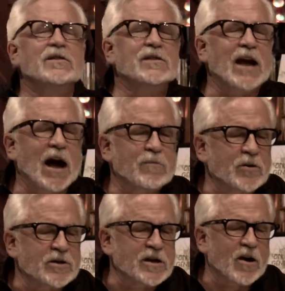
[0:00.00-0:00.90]
the
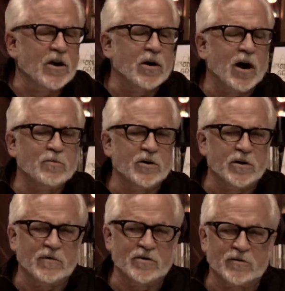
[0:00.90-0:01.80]
output the audio output
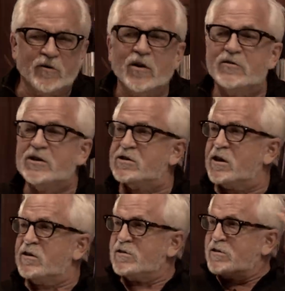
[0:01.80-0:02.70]
of the
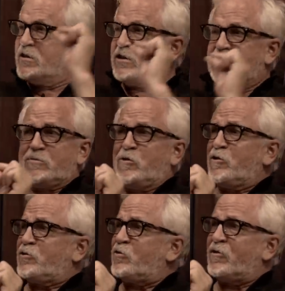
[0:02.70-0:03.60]
Farfisa just put
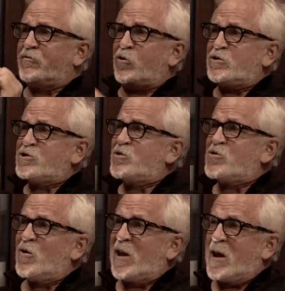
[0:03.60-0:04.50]
it through a voltage
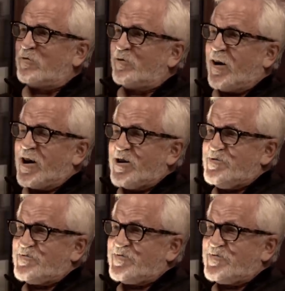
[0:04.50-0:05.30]
controlled amplifier